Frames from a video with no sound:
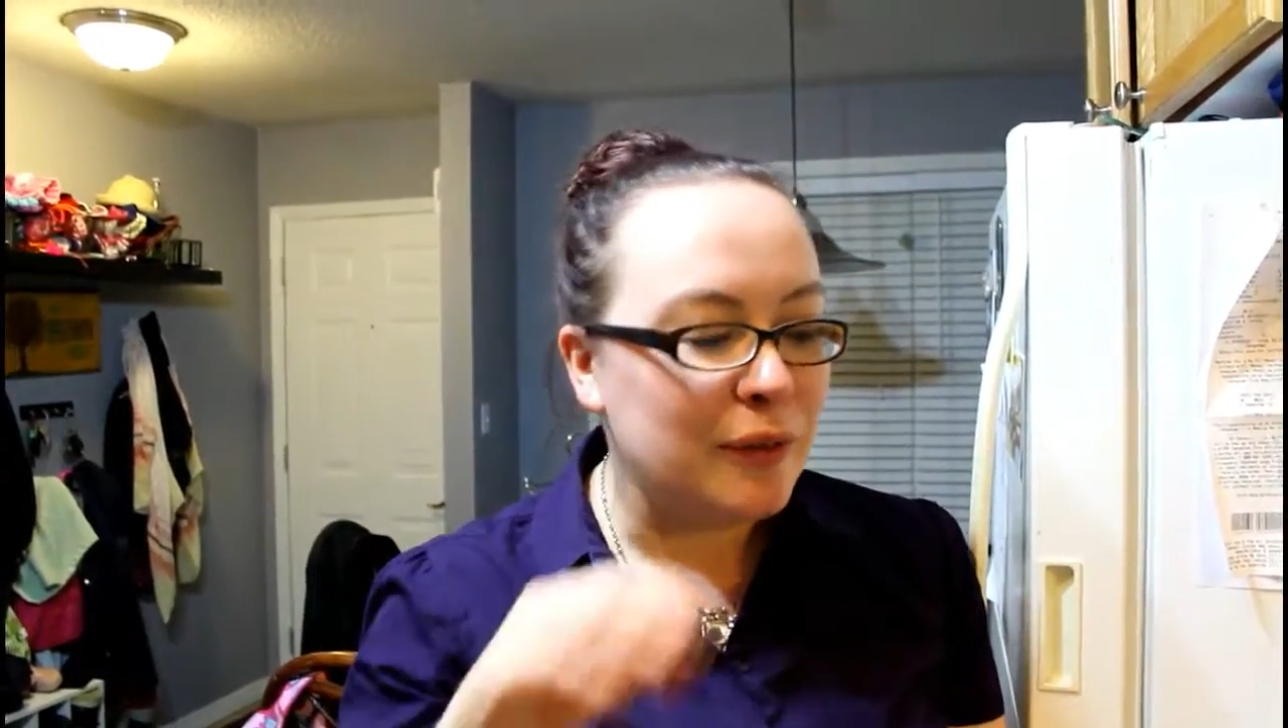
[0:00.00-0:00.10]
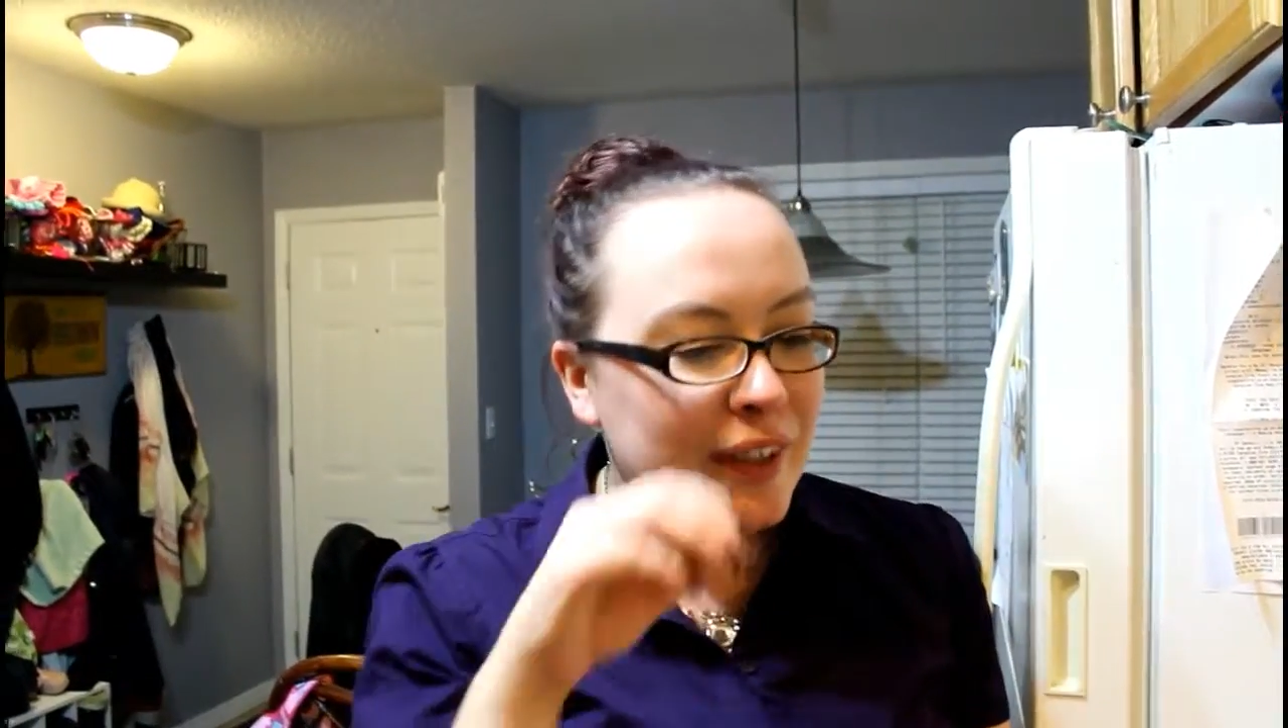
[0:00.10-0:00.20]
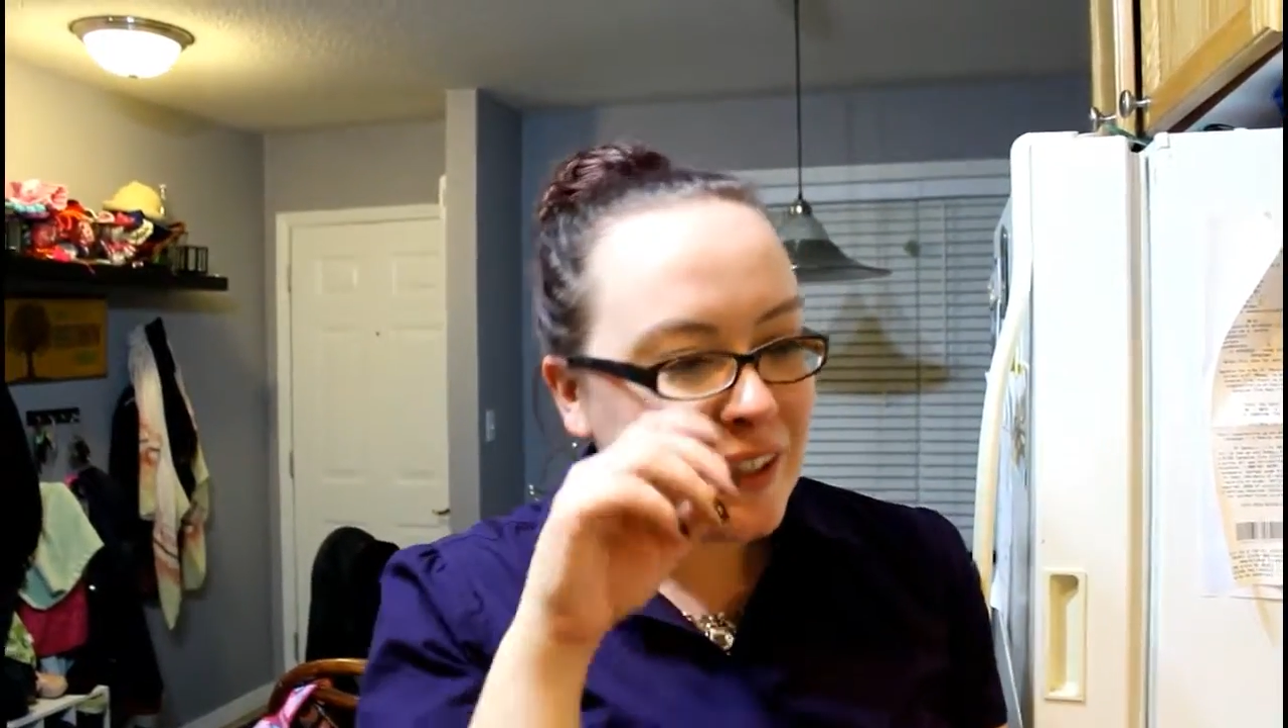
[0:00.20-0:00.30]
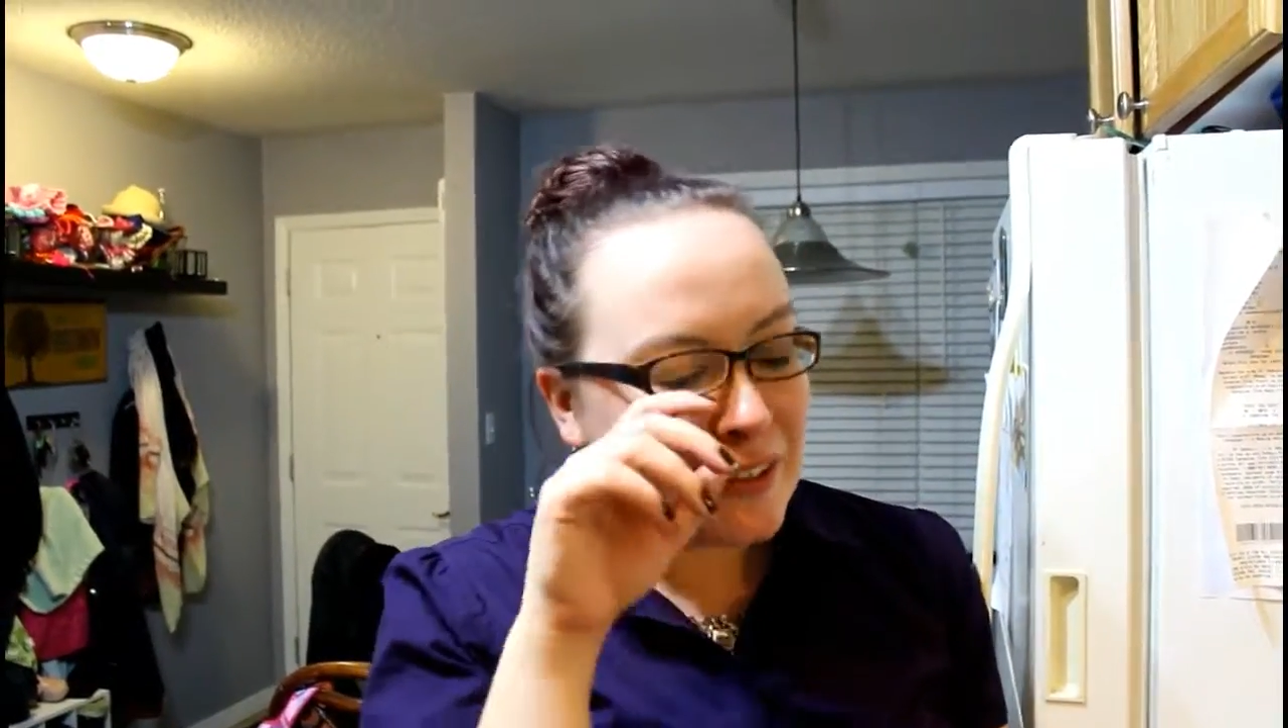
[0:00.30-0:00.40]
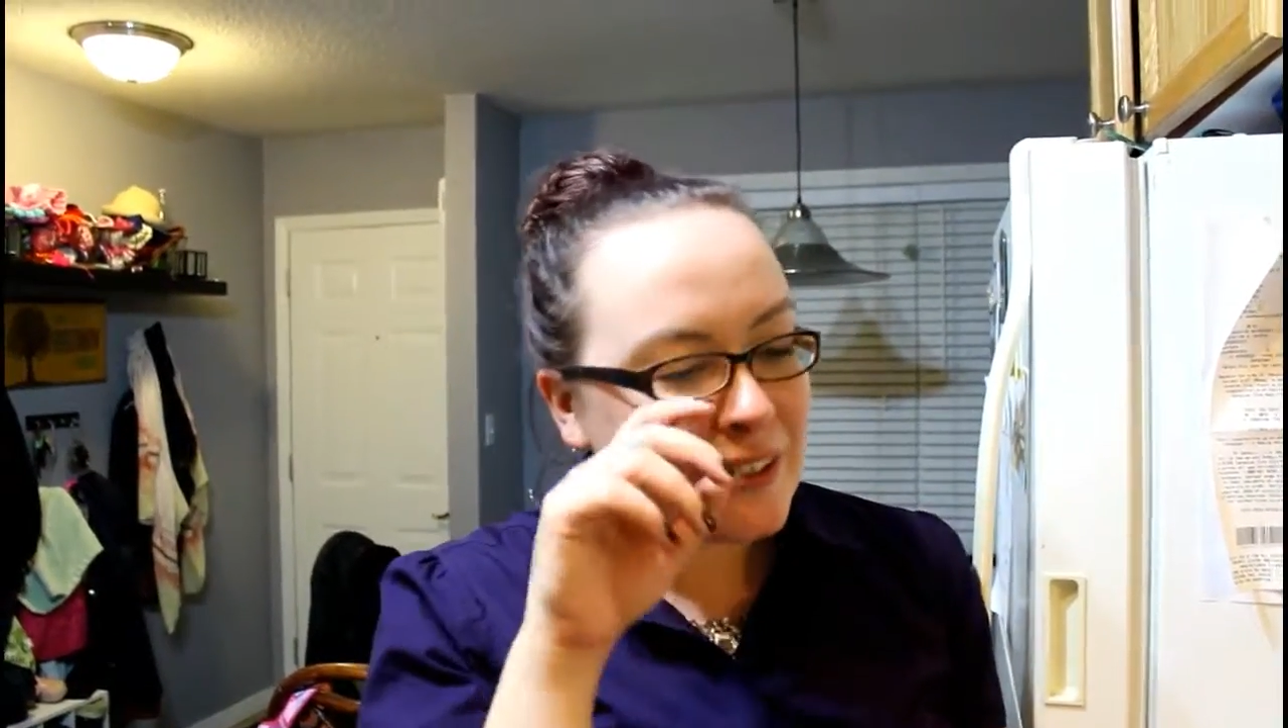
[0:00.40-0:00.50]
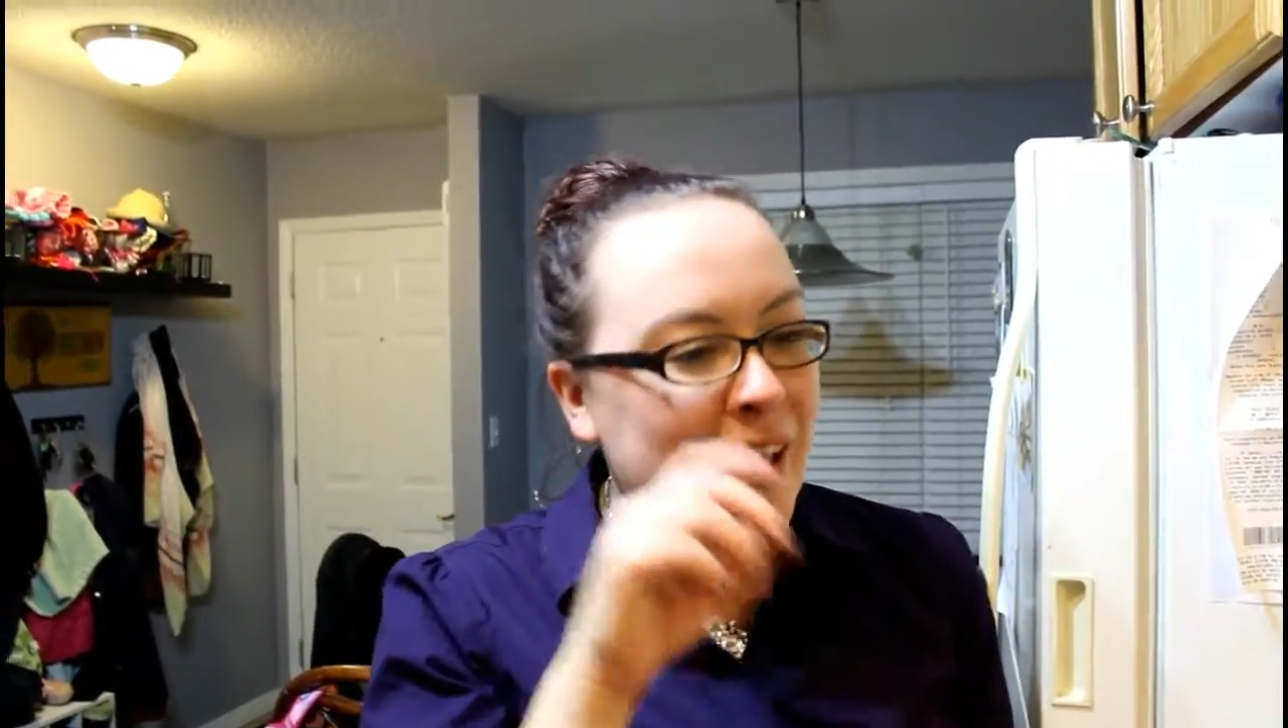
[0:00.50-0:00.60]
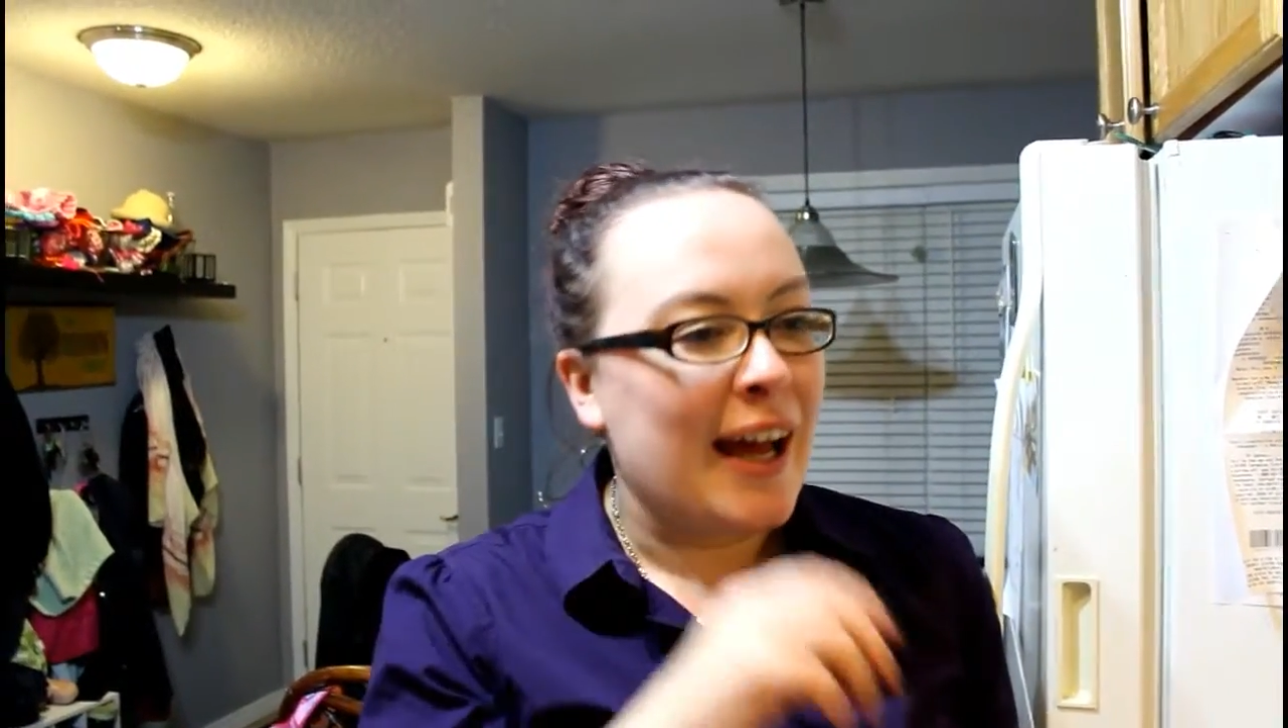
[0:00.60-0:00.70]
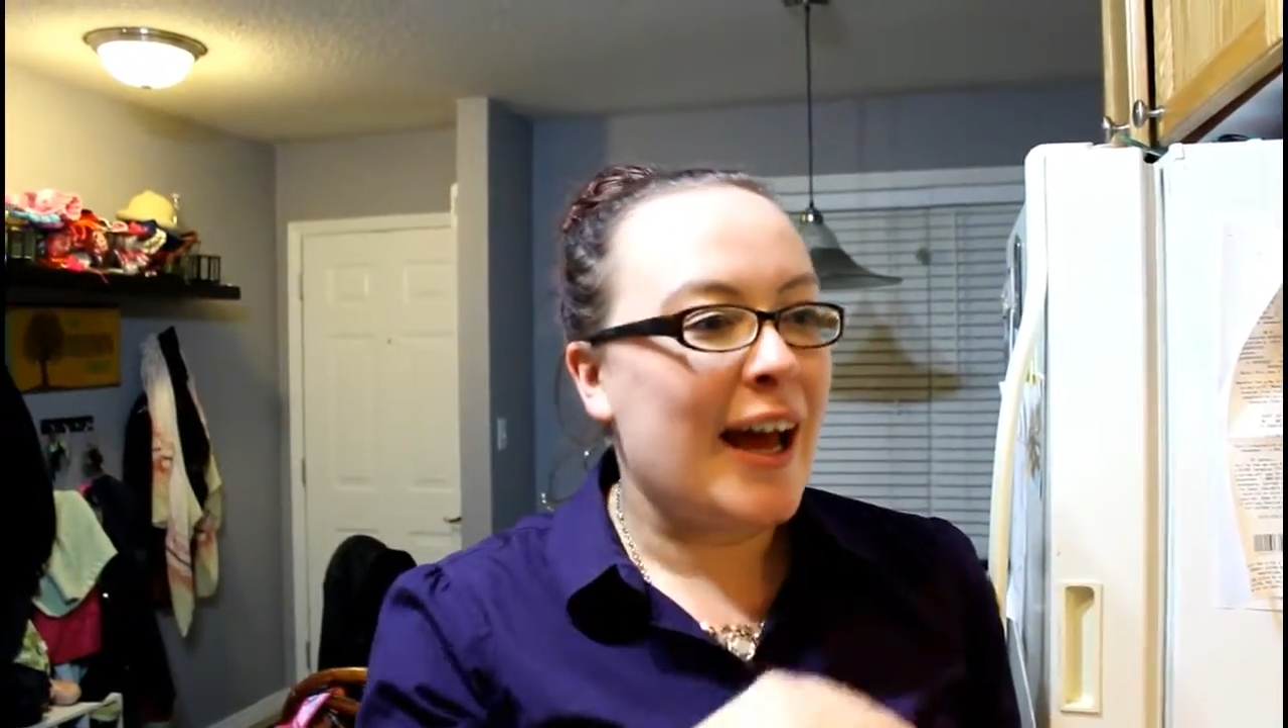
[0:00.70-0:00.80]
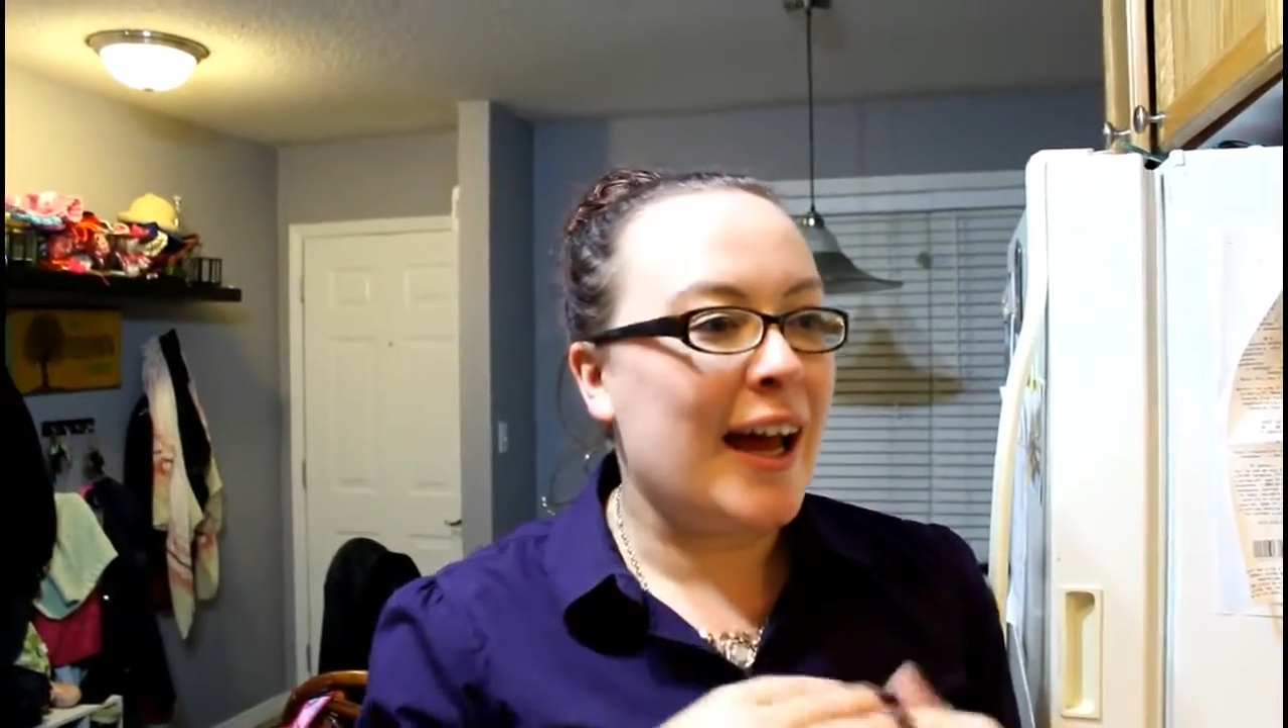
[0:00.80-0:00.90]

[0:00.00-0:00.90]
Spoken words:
movies